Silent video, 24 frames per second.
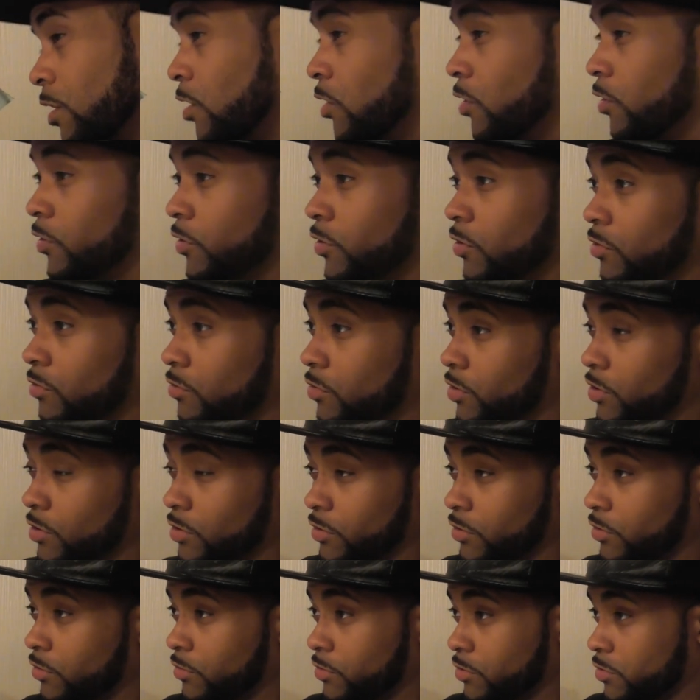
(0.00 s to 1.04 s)
Oh, you you
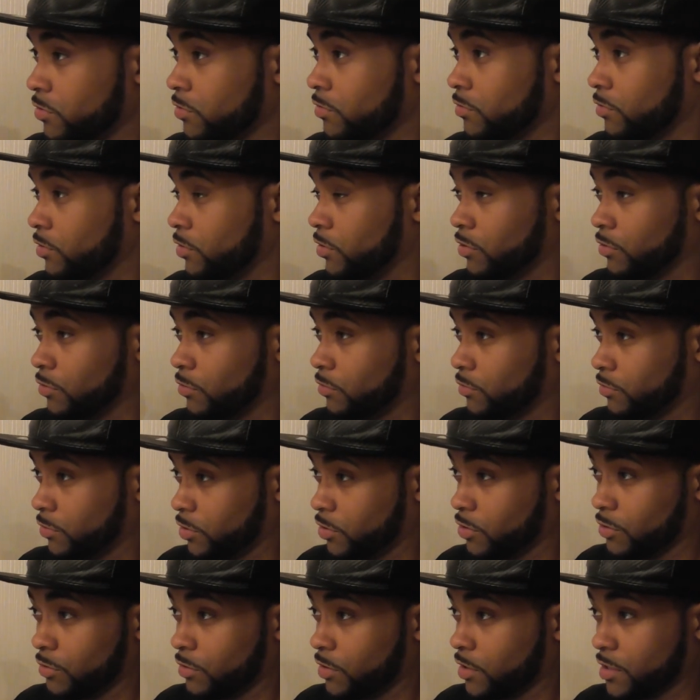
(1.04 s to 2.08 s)
you, you don't
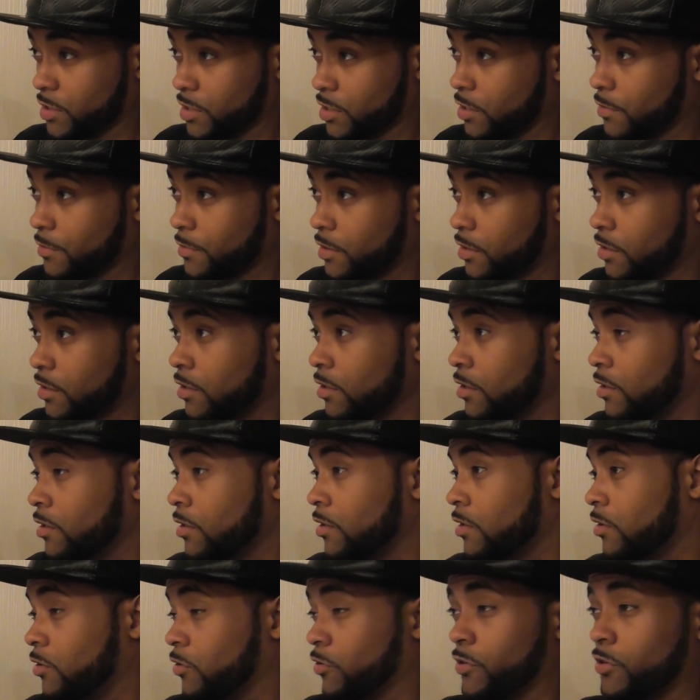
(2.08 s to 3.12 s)
you don't want to tell me,
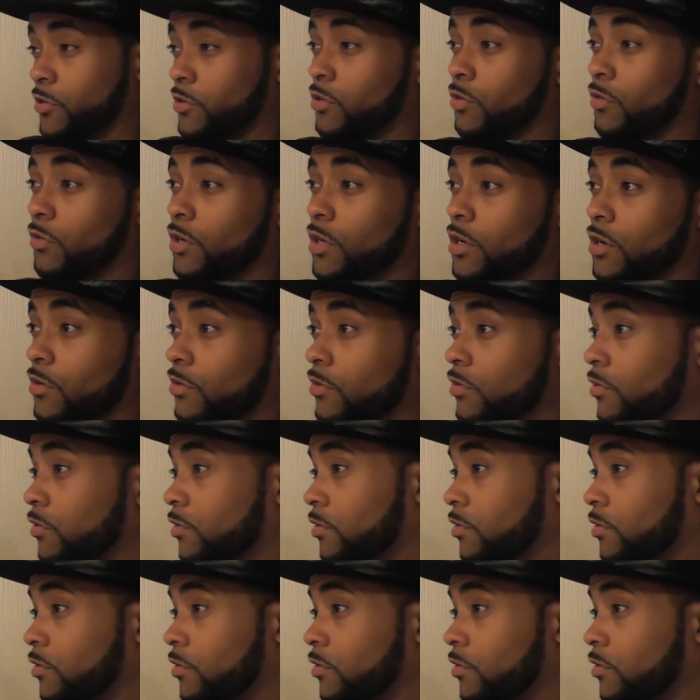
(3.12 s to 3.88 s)
or you don't know.